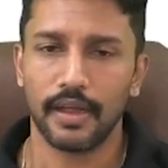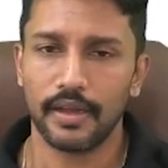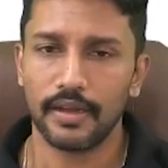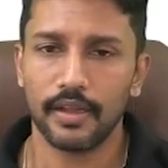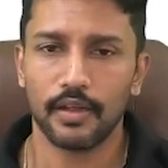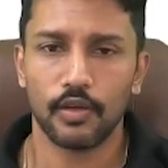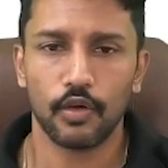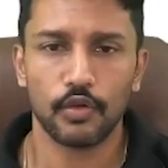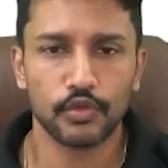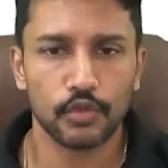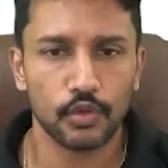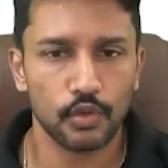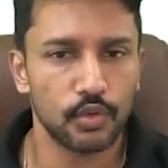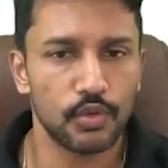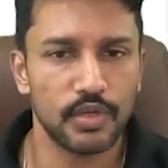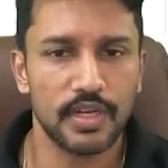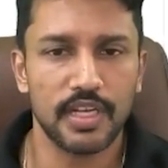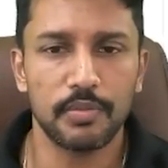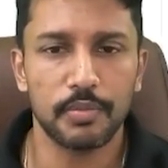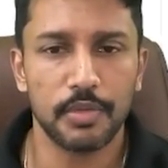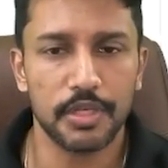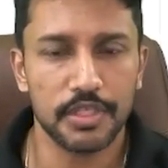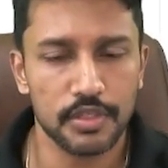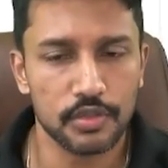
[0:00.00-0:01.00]
And I also know
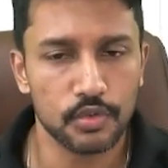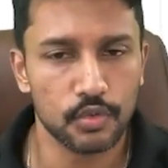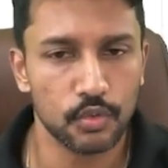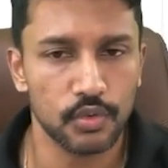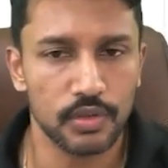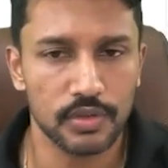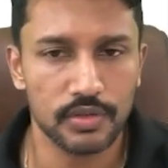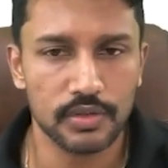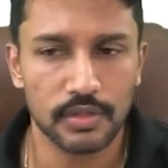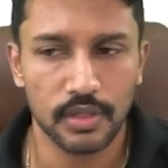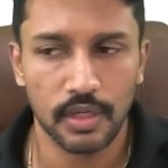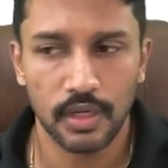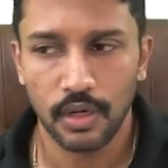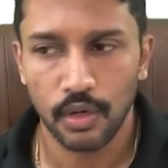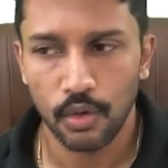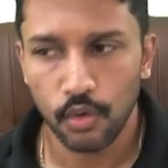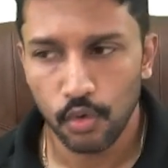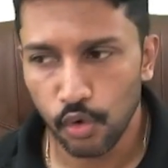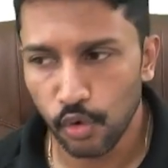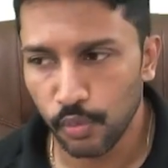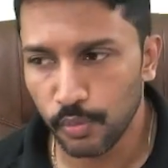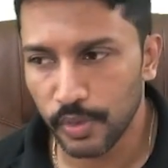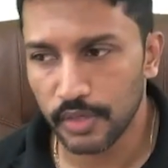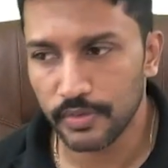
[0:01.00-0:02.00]
NEET PG students
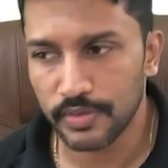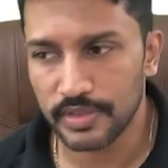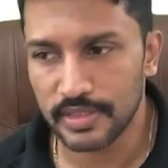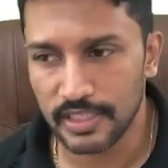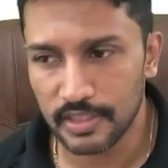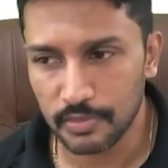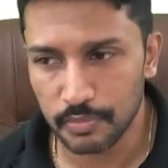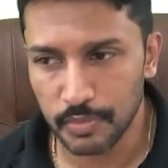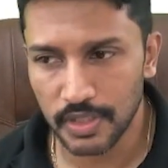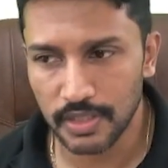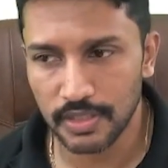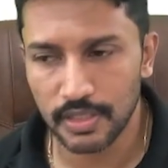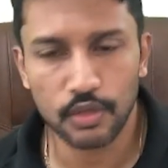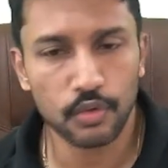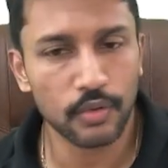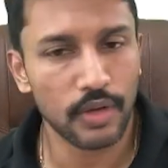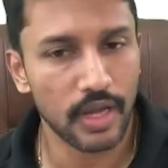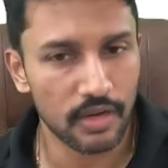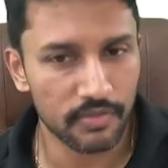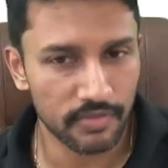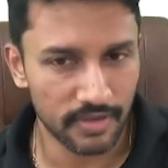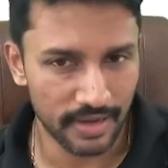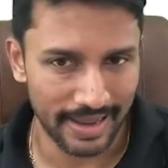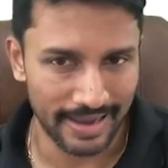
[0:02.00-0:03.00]
whom I was expecting to
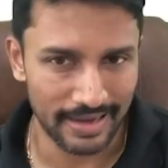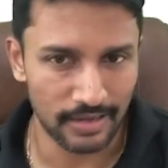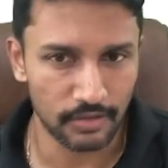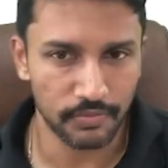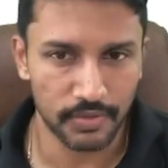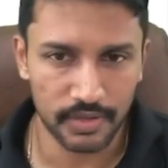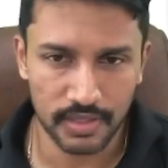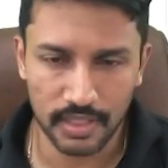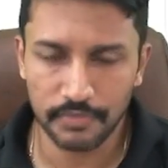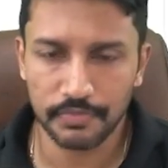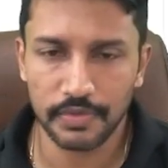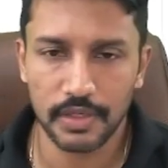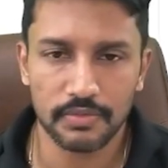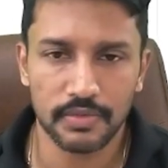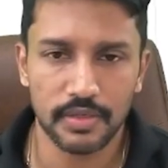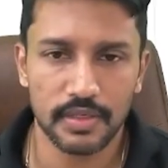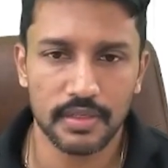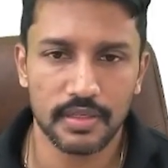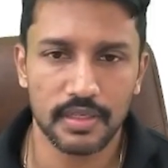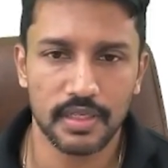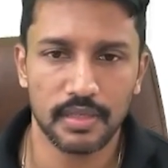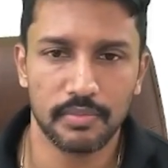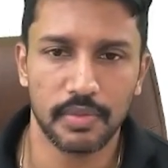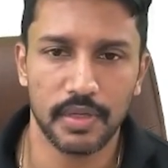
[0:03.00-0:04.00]
have ranked within
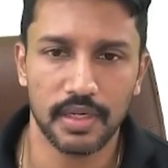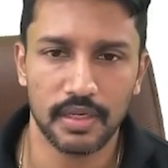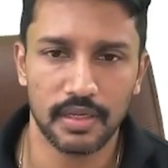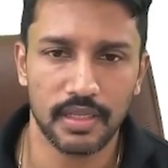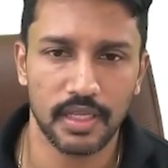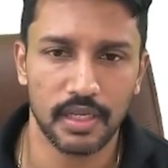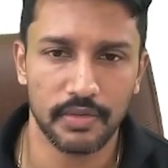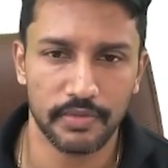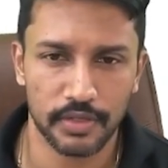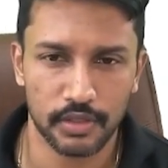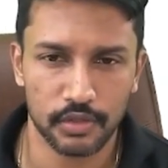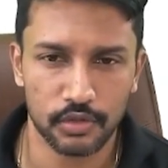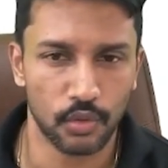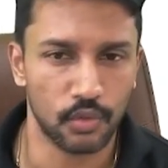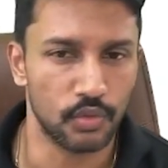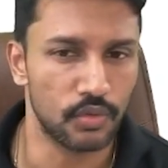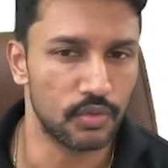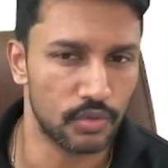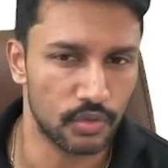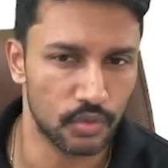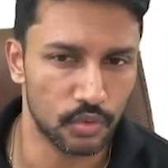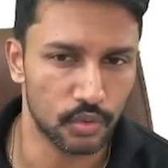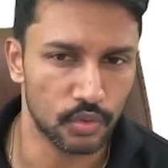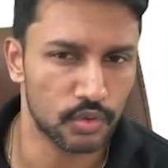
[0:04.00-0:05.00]
500, but they were
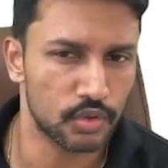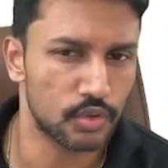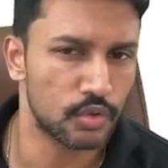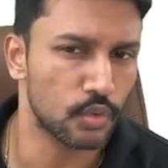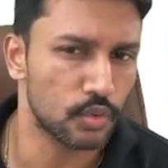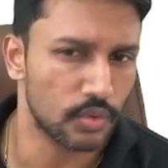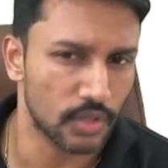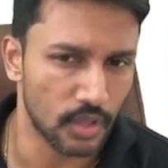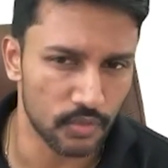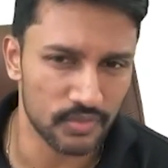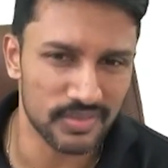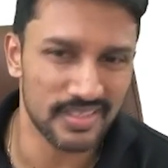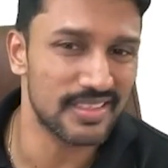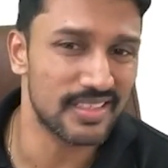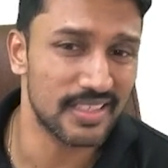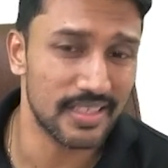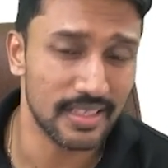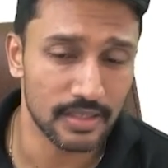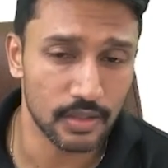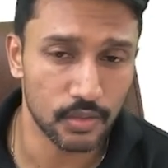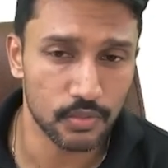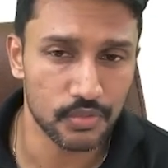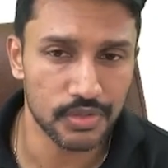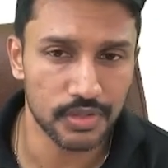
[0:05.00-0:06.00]
thrown to 2000,
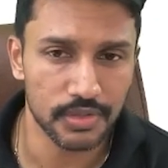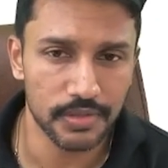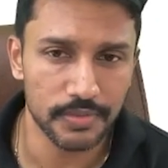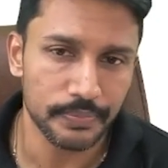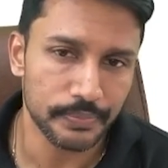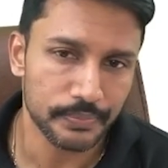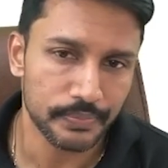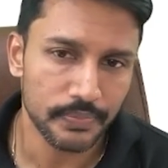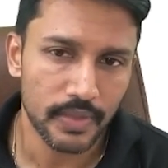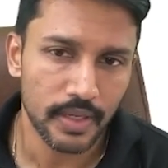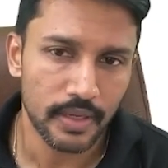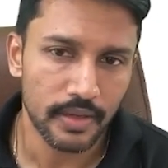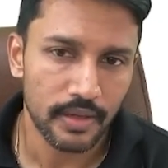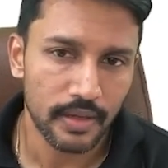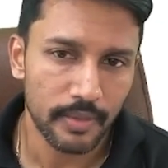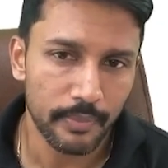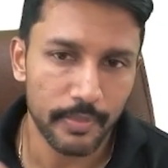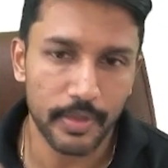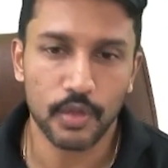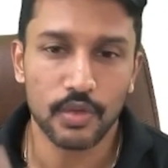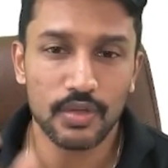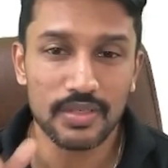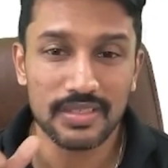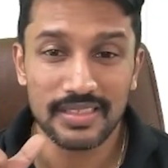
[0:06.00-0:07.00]
3000
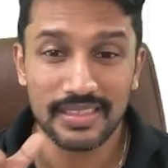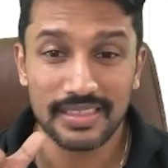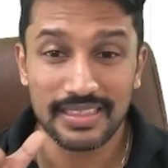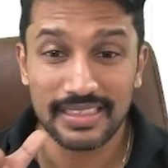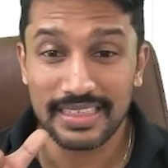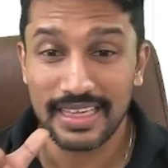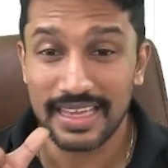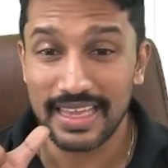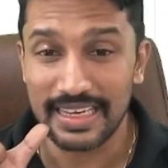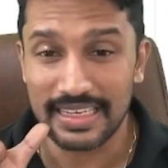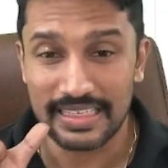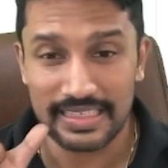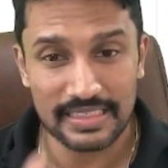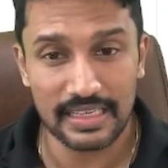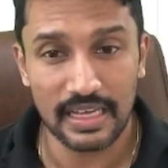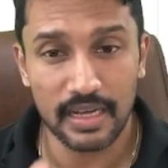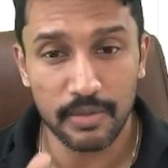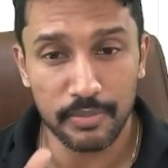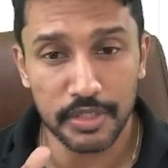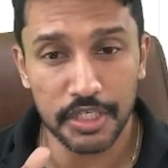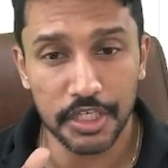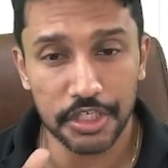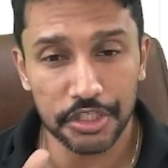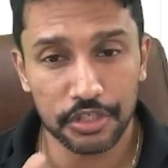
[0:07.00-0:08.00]
because the
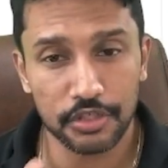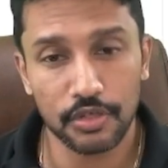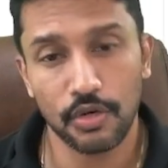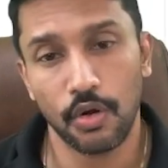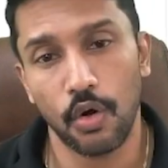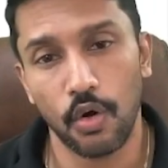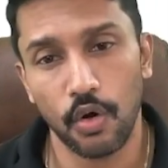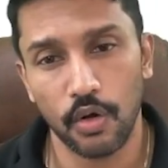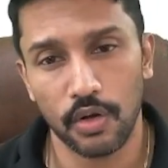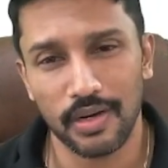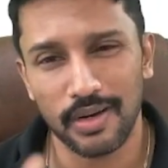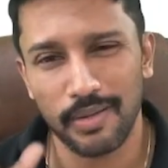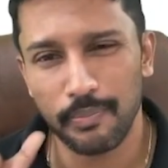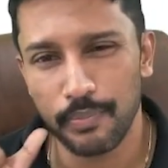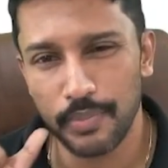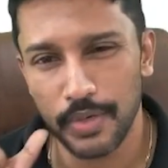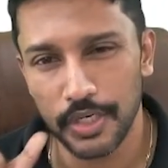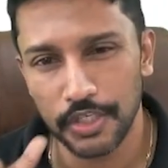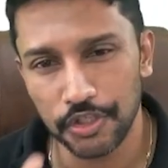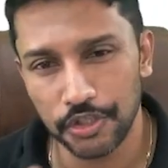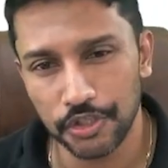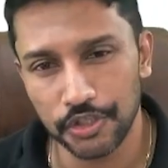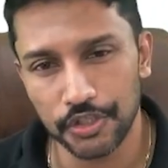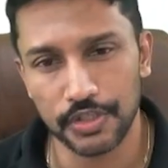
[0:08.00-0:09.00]
examination hall
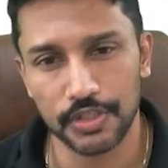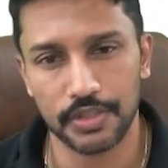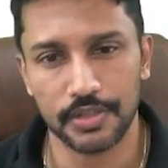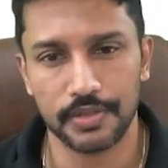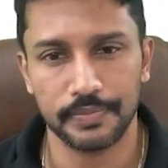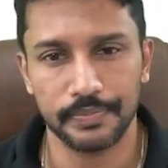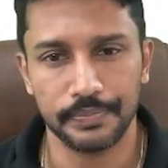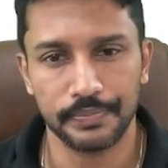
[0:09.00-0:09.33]
pressure